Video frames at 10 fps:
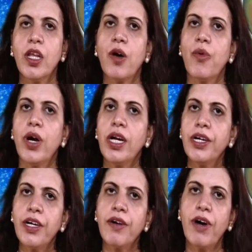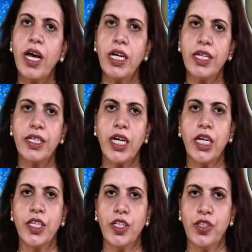Now, ultraviolet
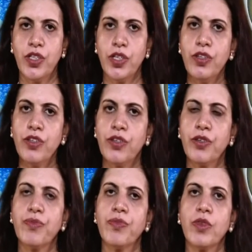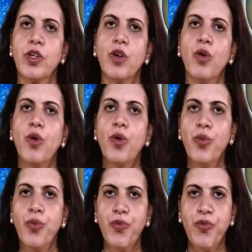radiations of
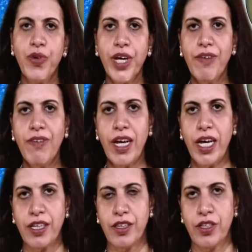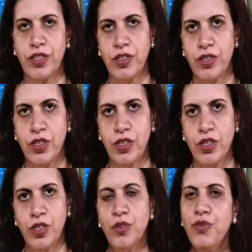wavelength
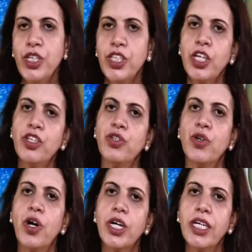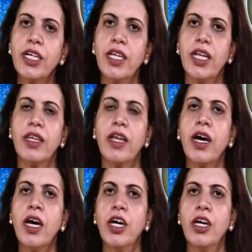which are shorter than the
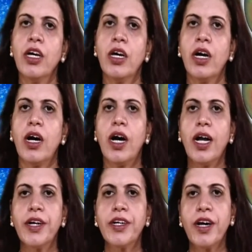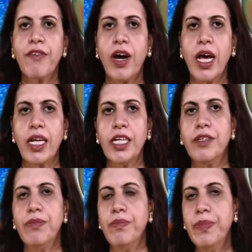
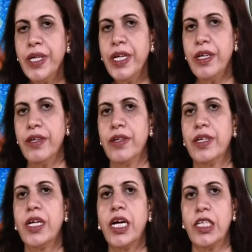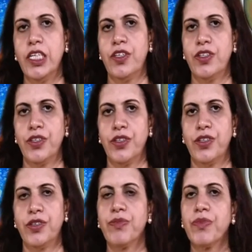ultraviolet B
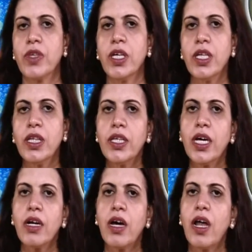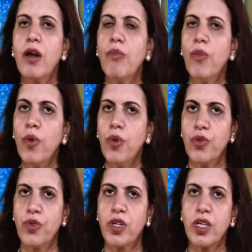radiations. They are
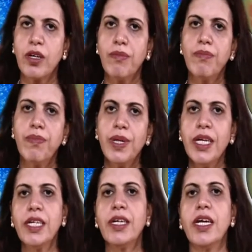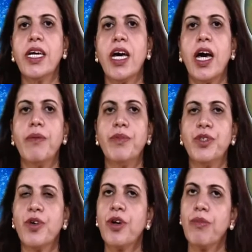almost completely
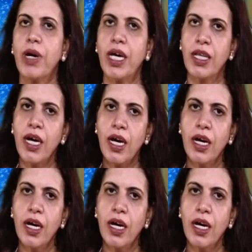absorbed by the